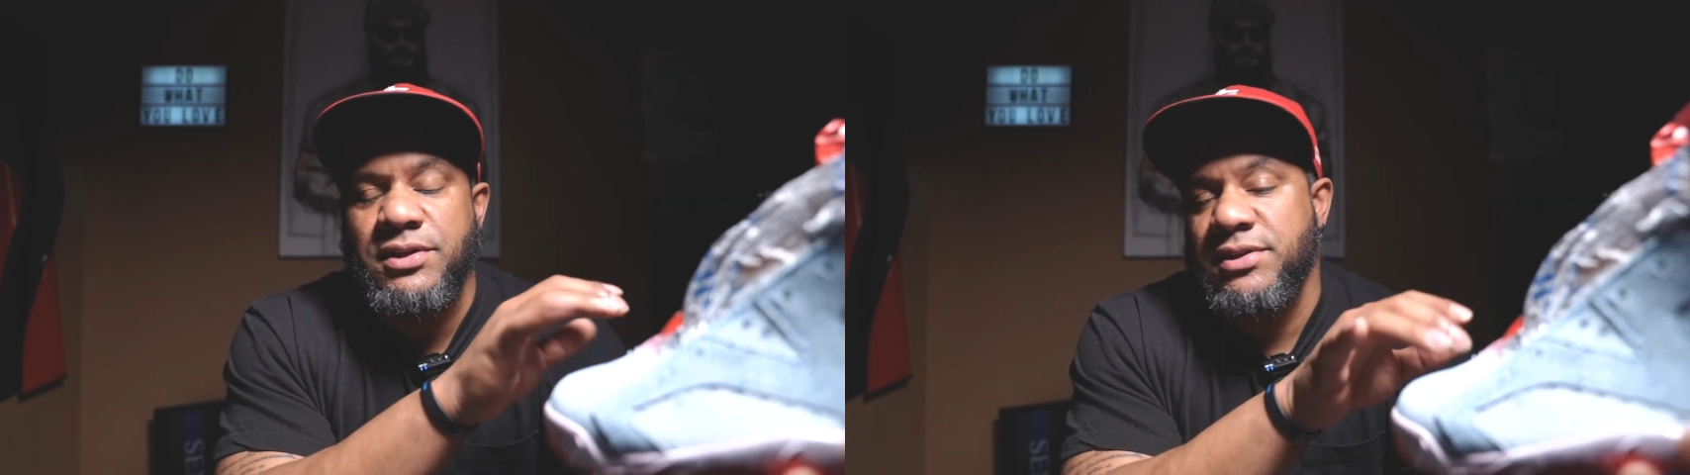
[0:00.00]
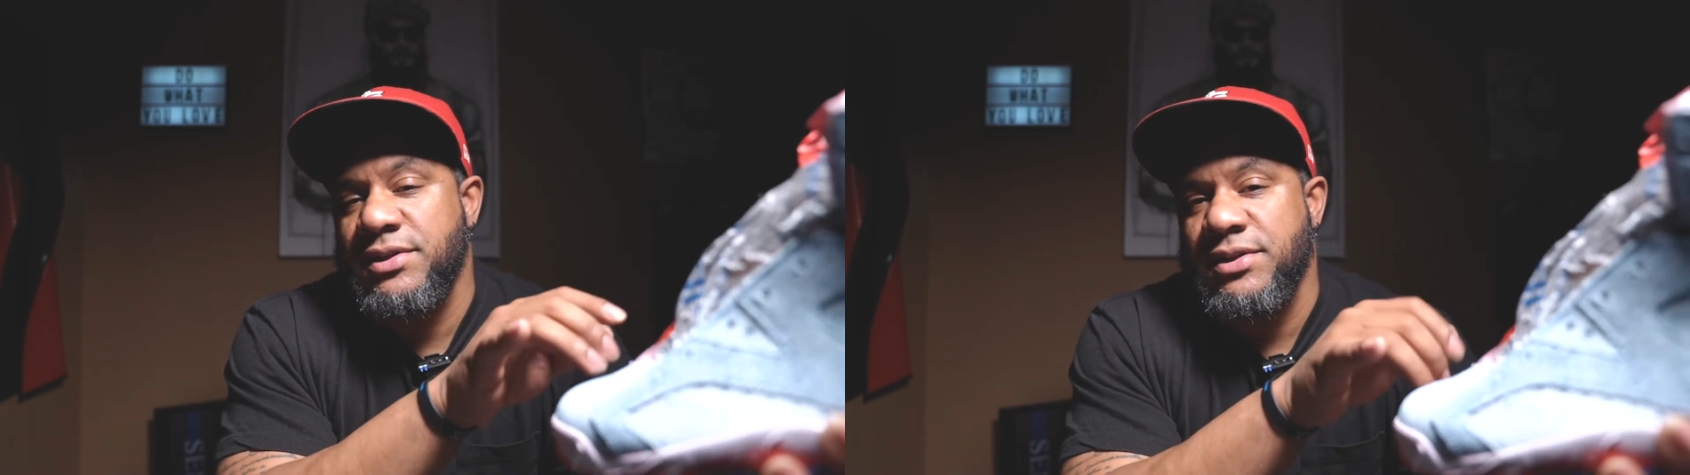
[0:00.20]

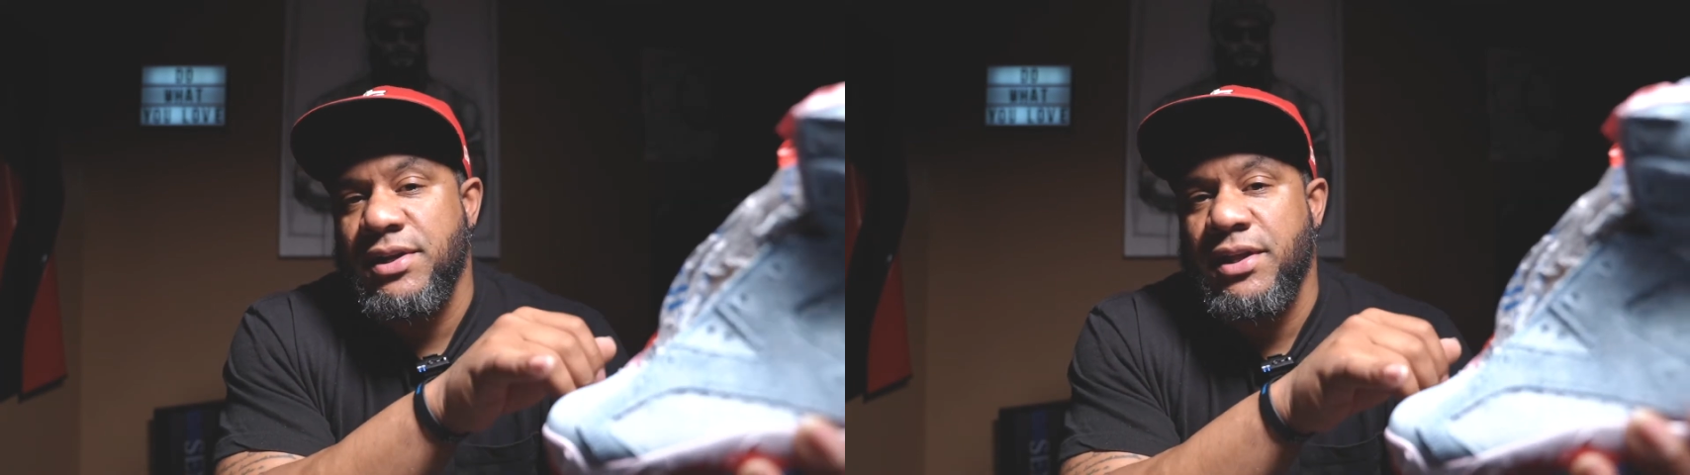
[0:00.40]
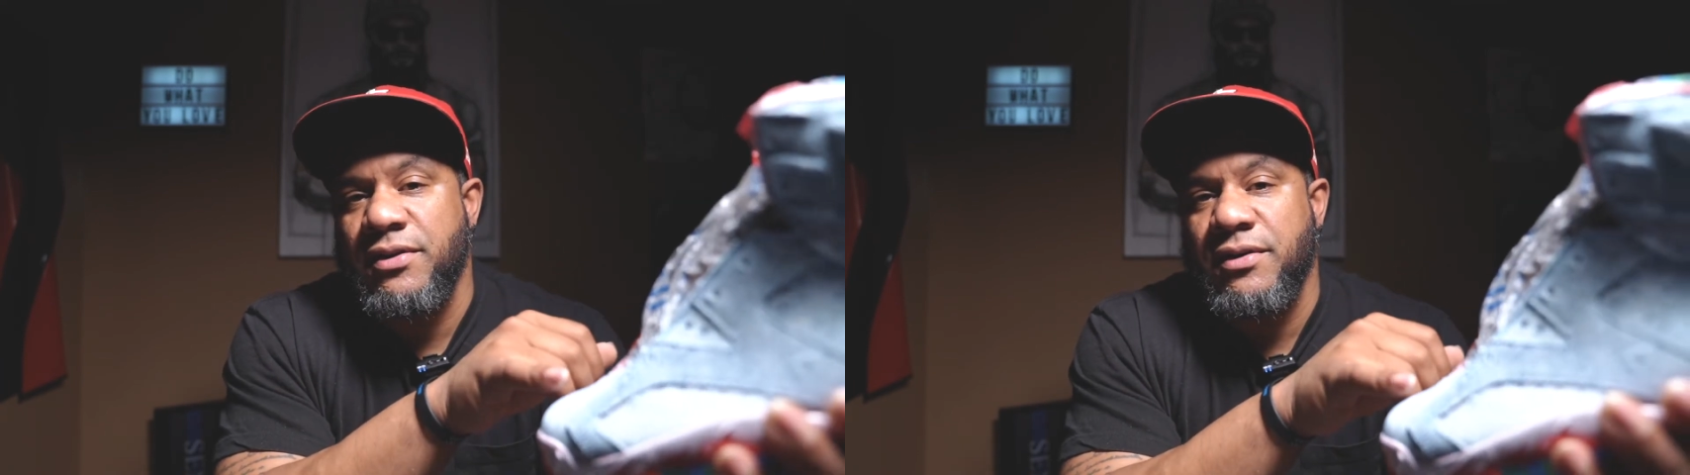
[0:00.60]
this is
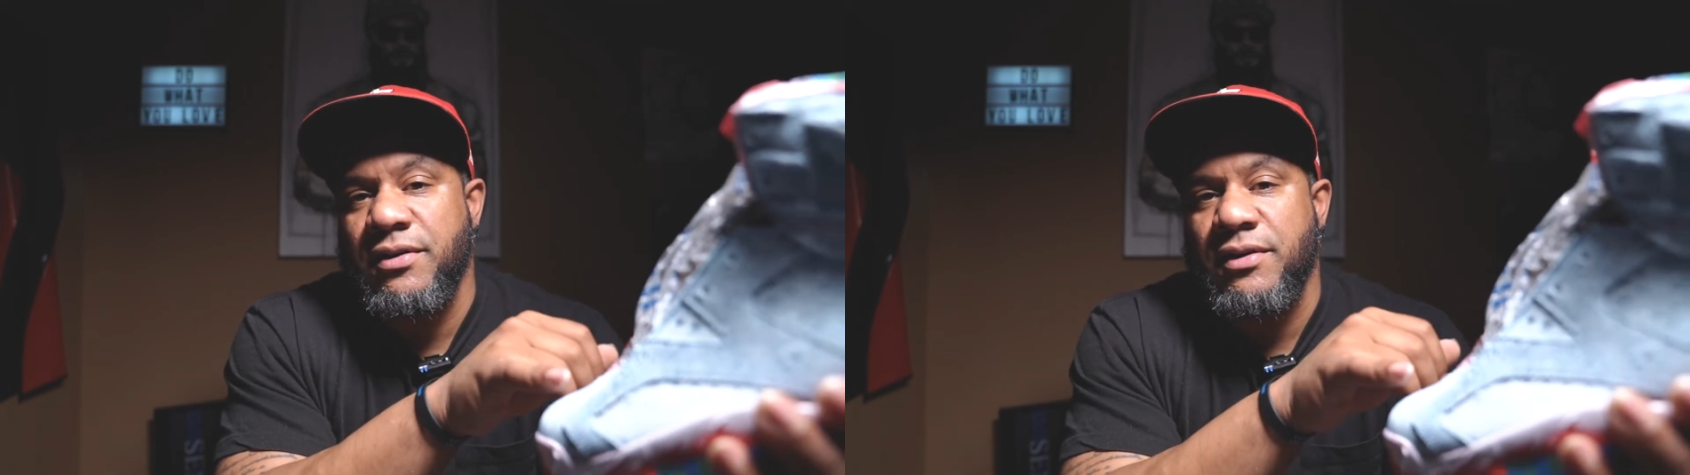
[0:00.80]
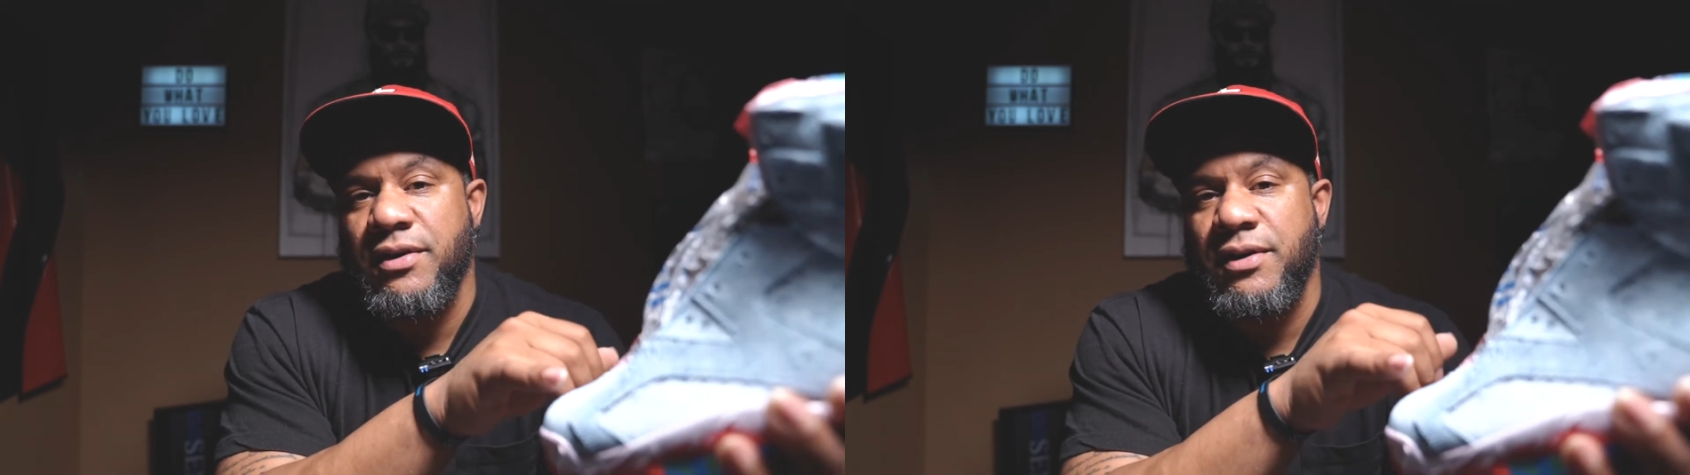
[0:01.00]

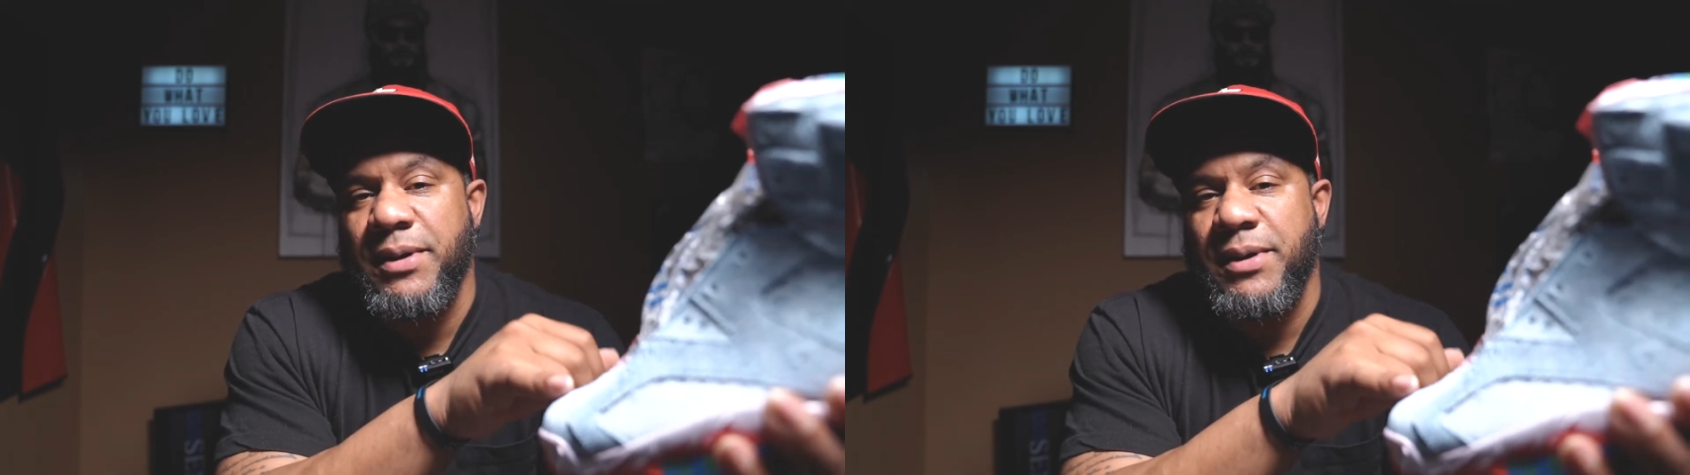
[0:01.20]
another